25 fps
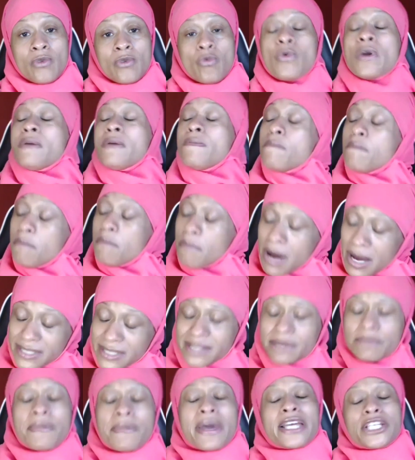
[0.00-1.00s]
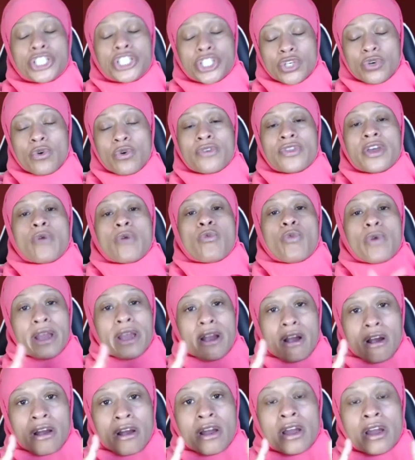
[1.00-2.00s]
We must make sure that
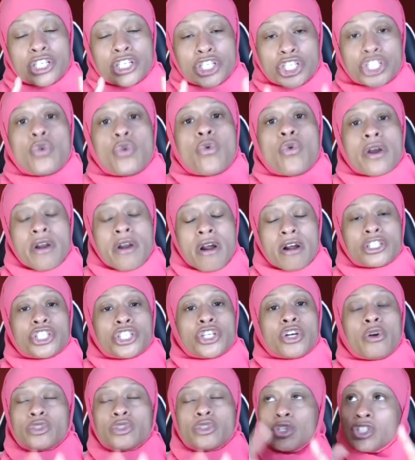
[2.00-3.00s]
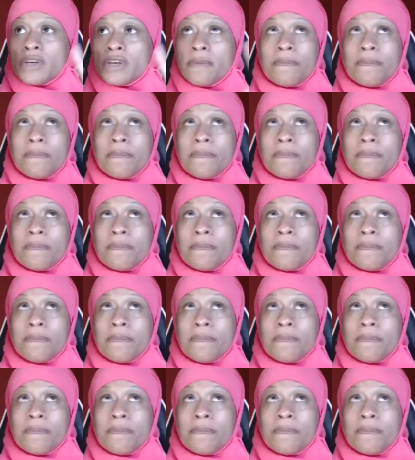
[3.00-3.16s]
we are showing our children